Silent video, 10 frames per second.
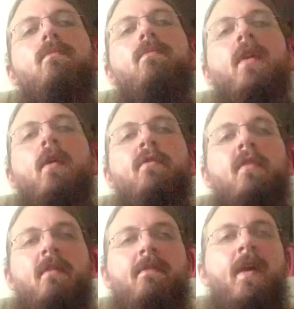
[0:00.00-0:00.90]
but I was
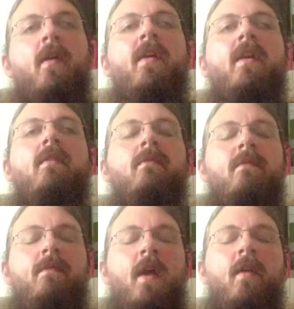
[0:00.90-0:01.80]
in a very,
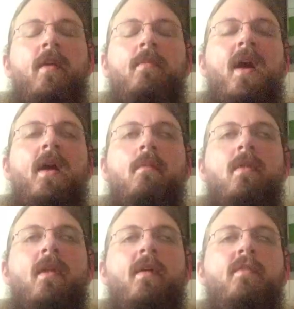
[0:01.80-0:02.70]
very
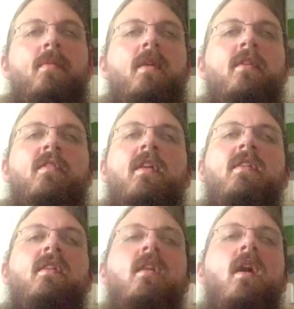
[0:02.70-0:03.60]
bad place because I
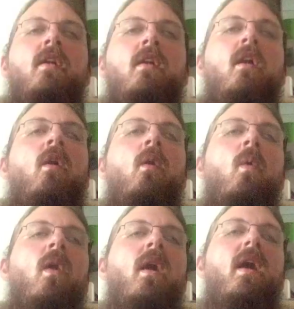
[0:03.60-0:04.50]
did not
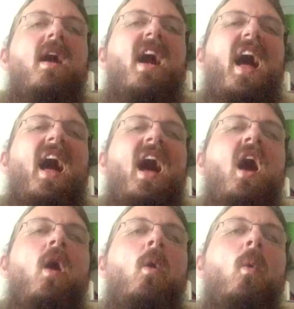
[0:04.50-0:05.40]
know
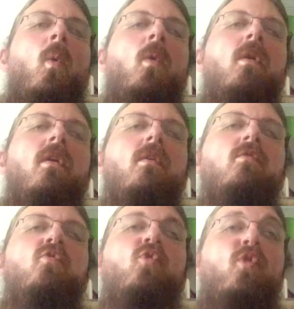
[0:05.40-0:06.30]
how
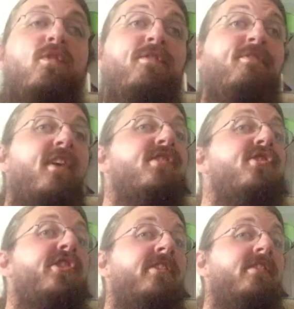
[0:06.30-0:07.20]
to
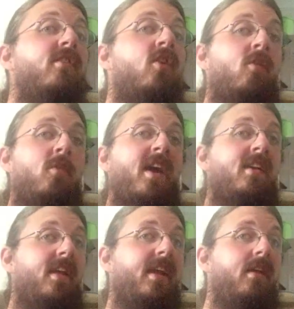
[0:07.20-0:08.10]
function
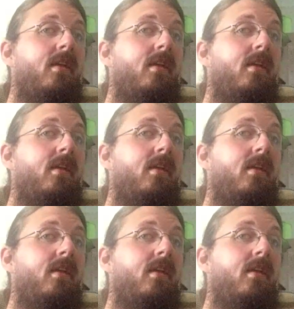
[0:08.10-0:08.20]
correctly.